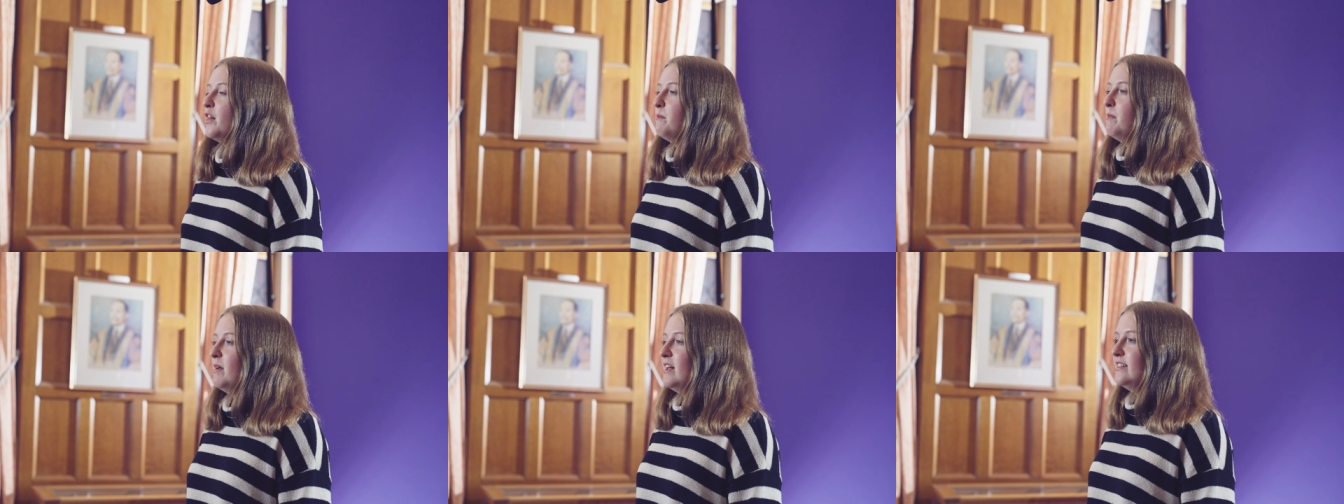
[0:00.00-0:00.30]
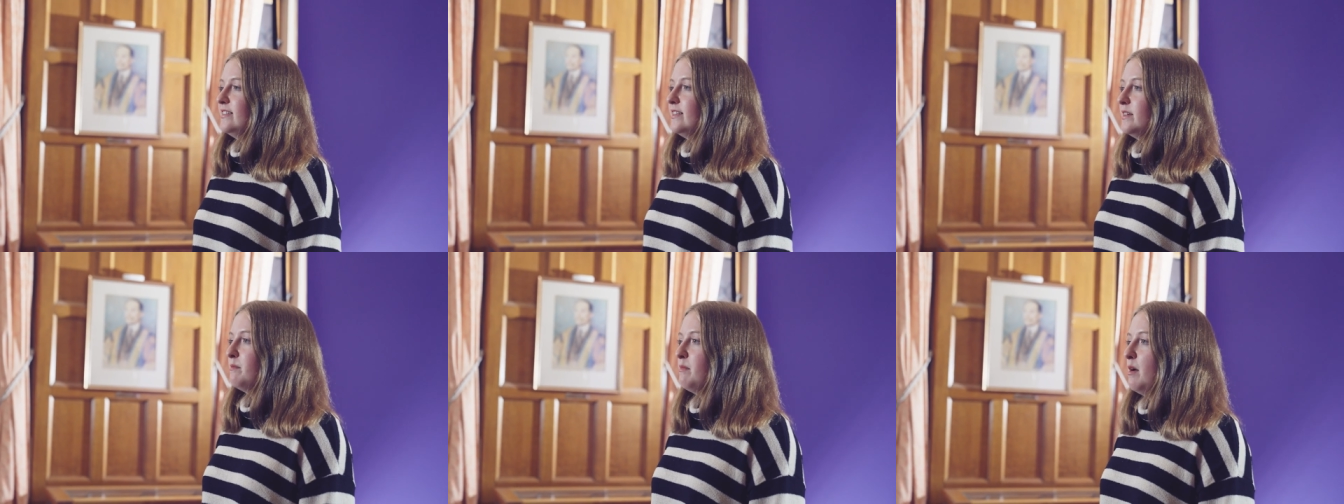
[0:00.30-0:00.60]
The
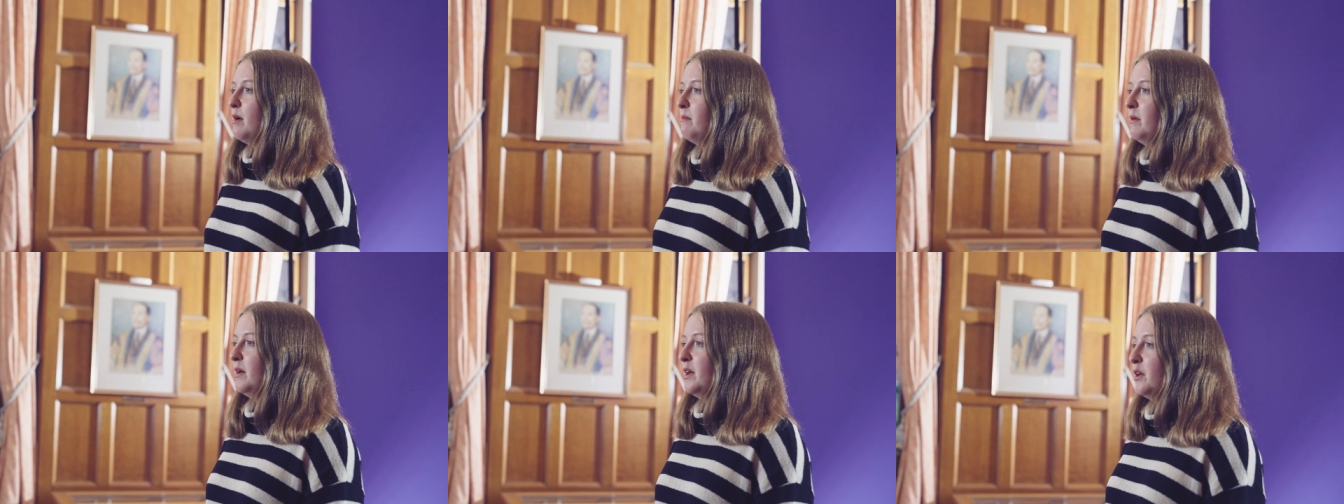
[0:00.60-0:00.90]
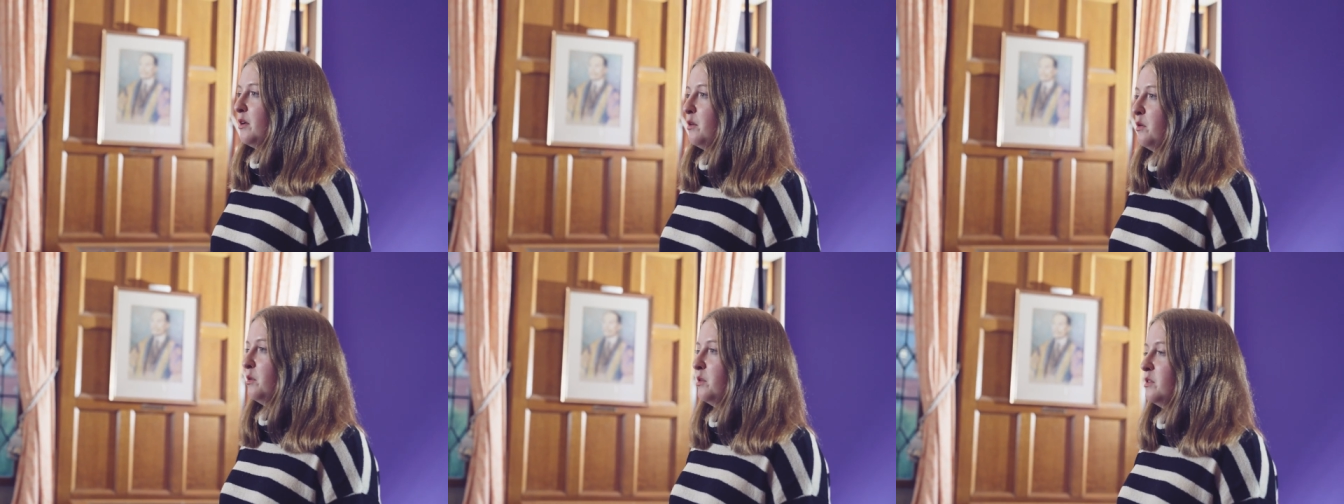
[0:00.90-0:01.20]
best thing about
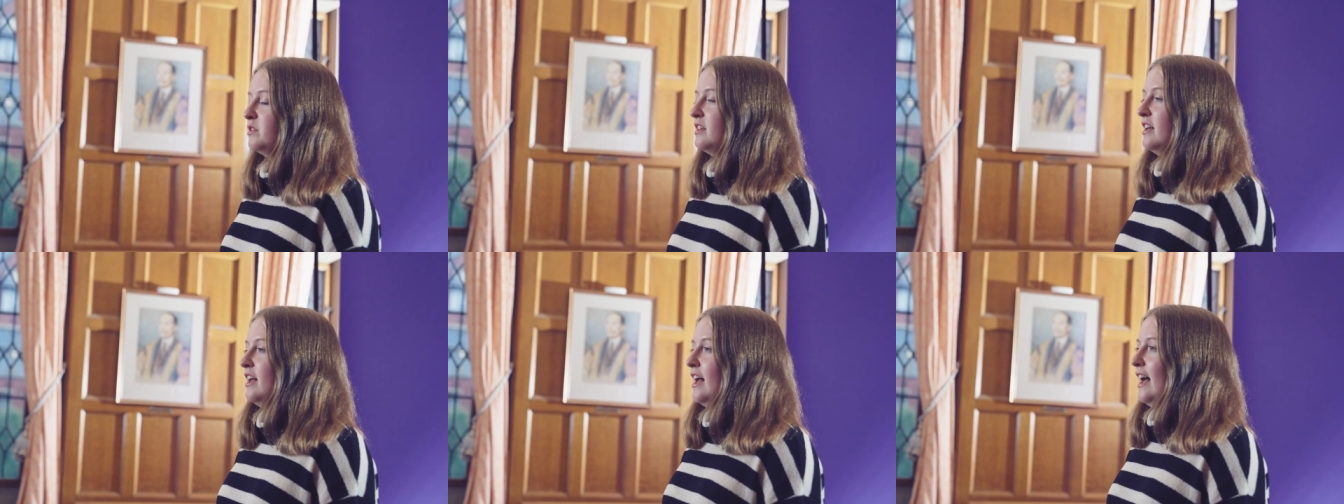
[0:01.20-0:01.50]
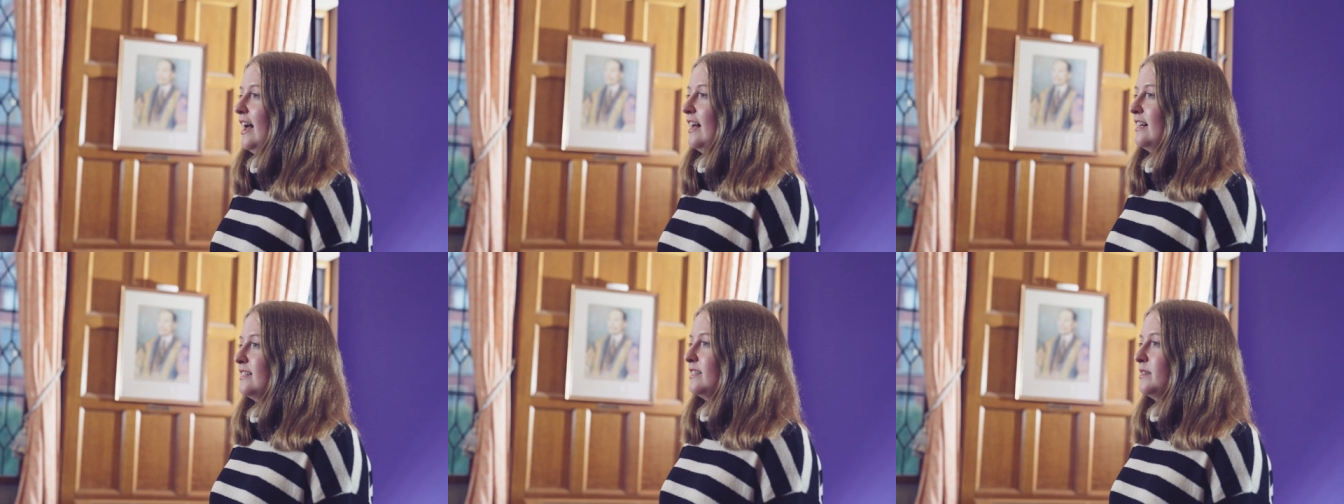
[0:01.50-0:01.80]
my course
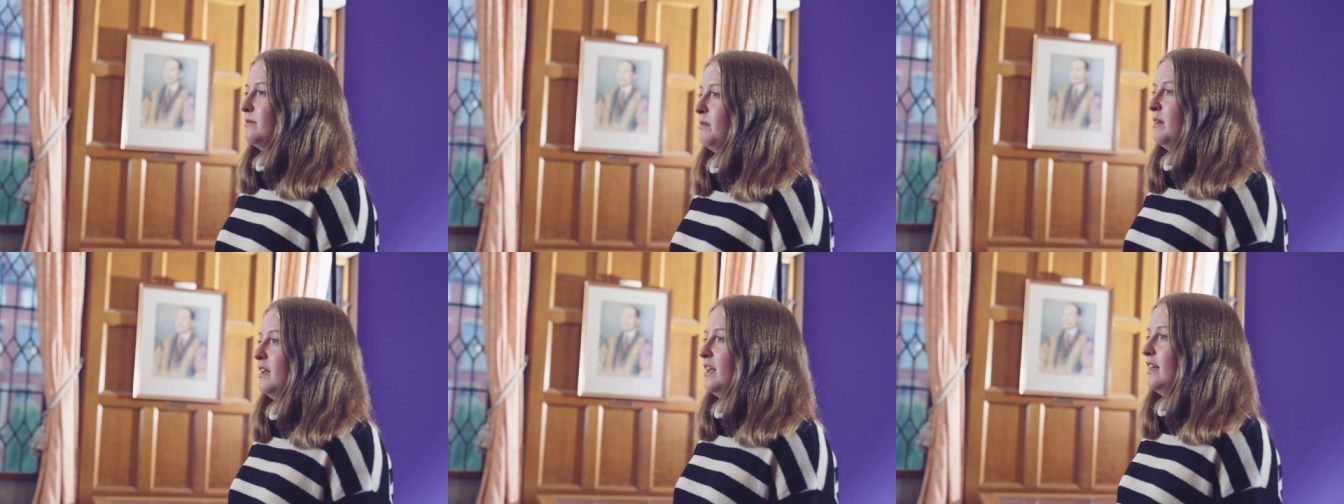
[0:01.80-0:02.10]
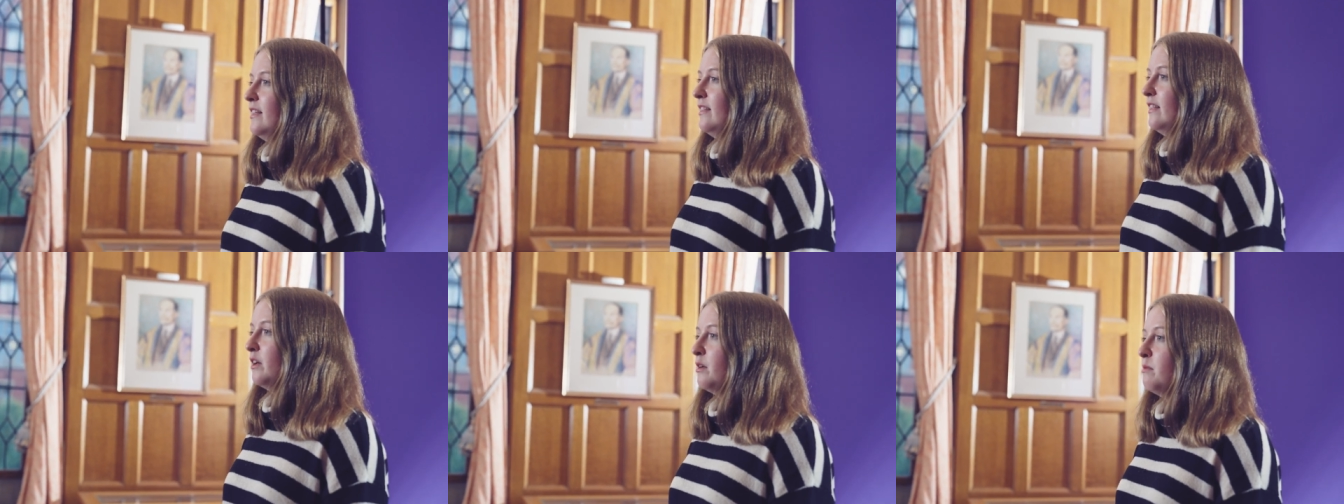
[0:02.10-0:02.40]
has to
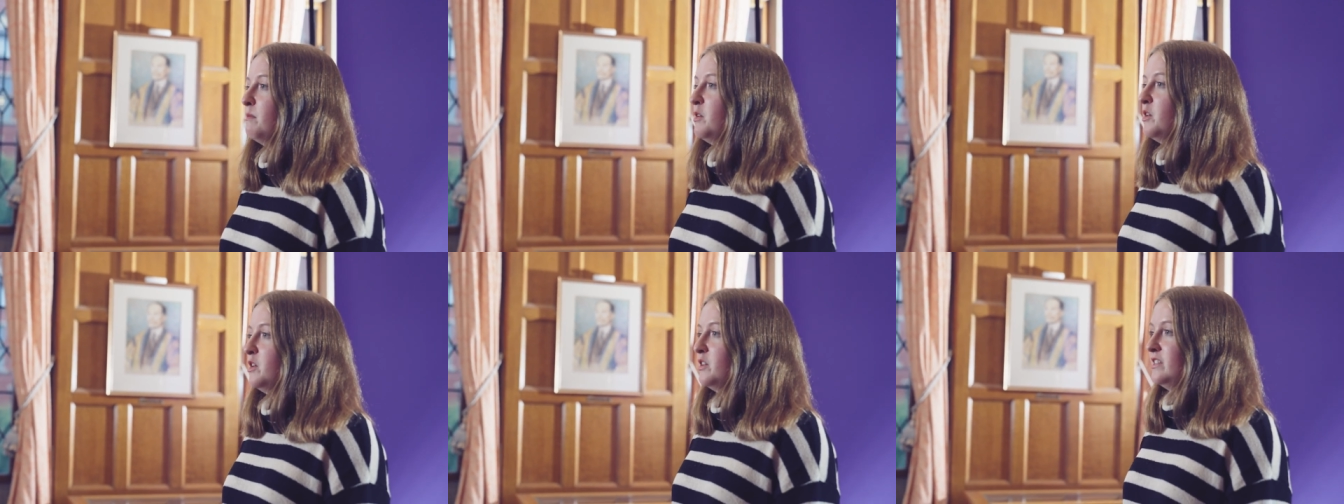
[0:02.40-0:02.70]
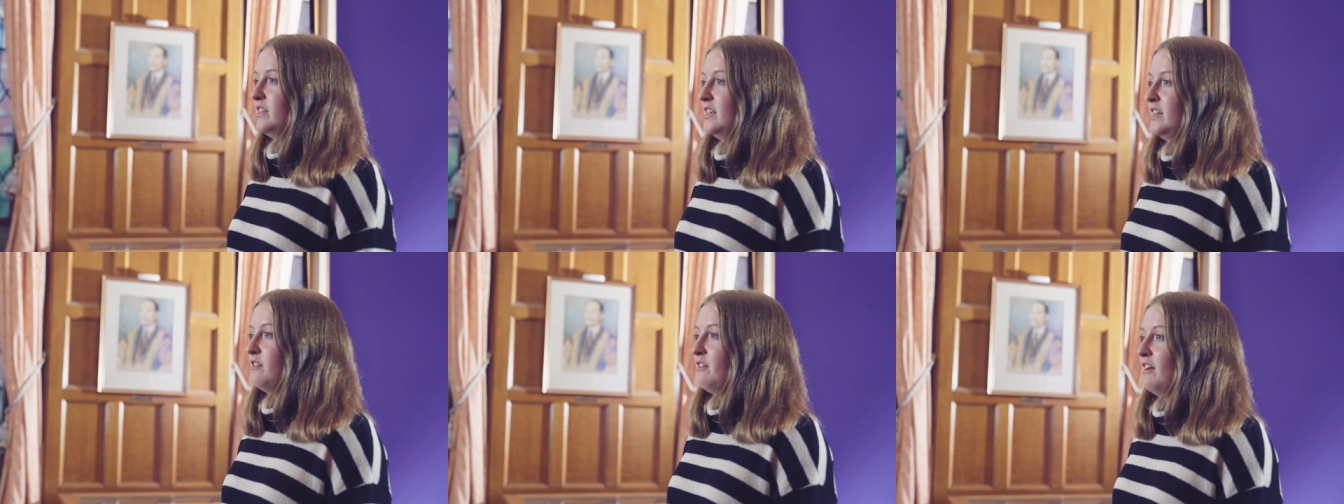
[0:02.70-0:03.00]
be the
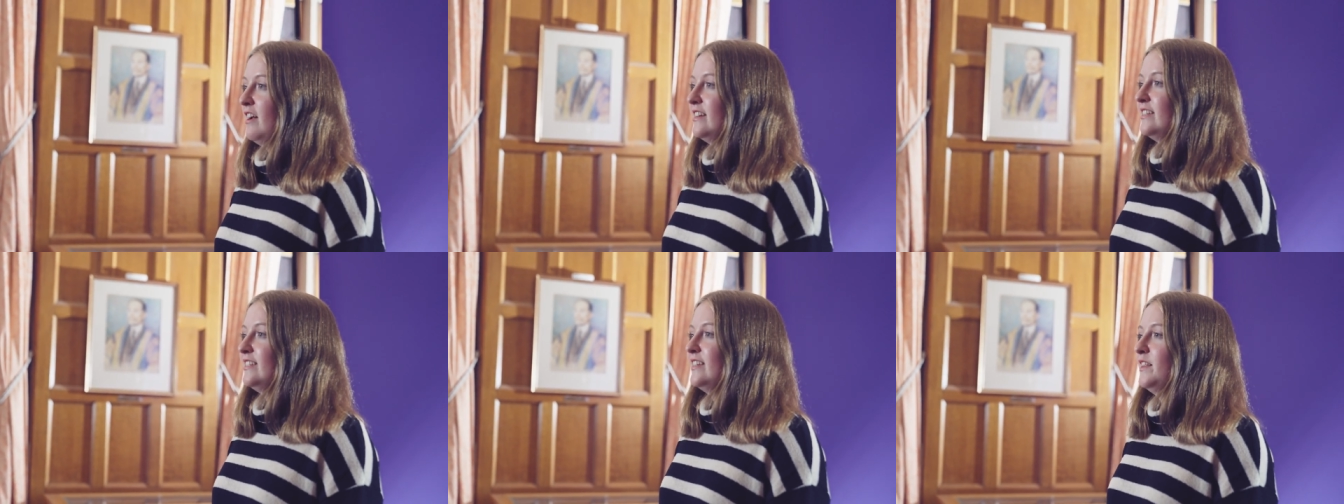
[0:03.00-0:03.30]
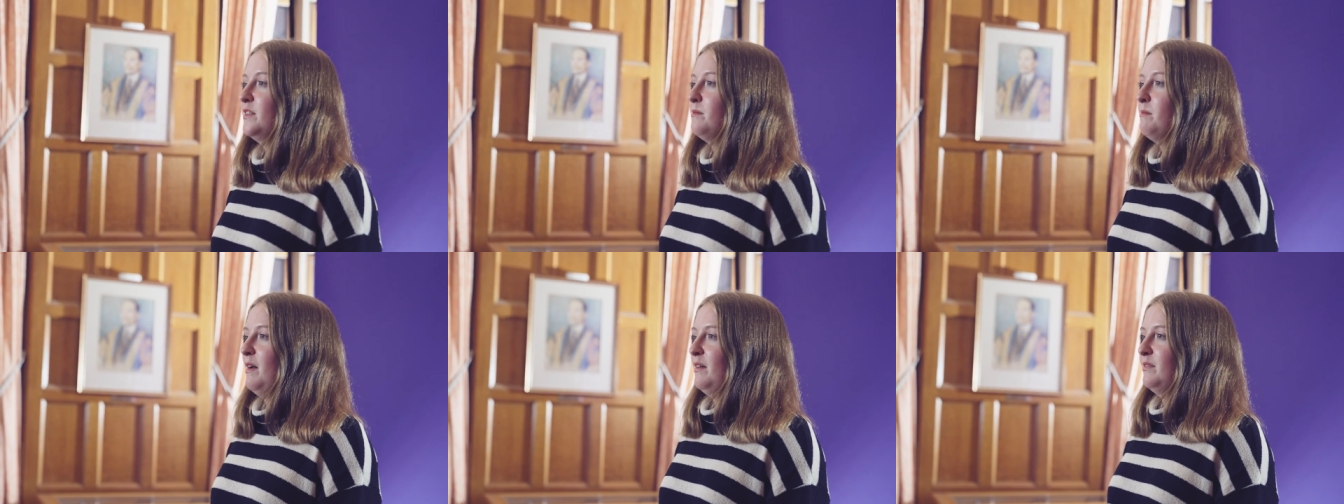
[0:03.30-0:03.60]
community
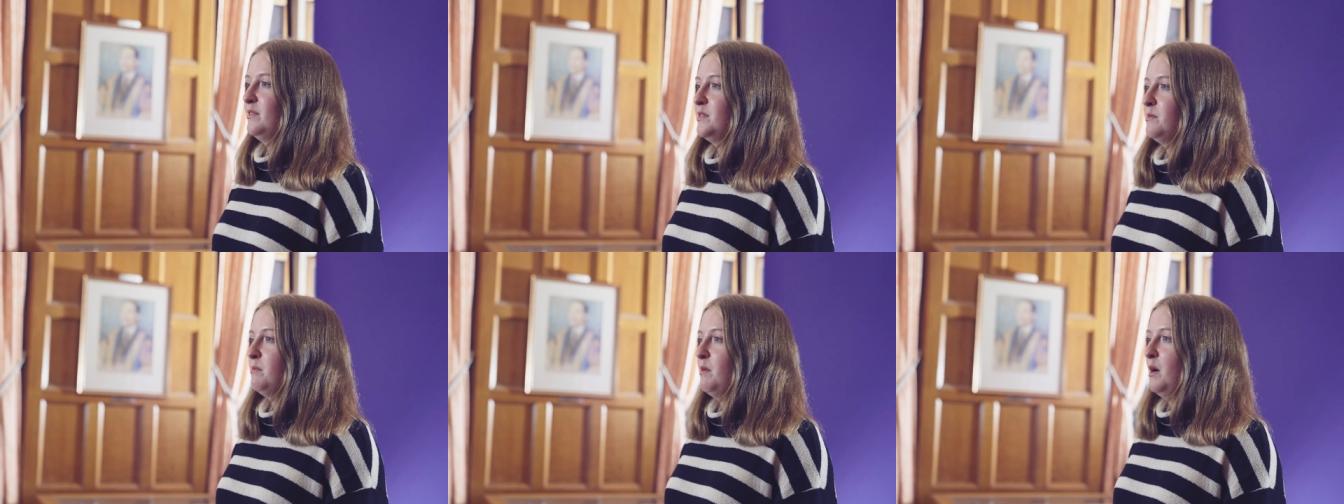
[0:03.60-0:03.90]
created in the maths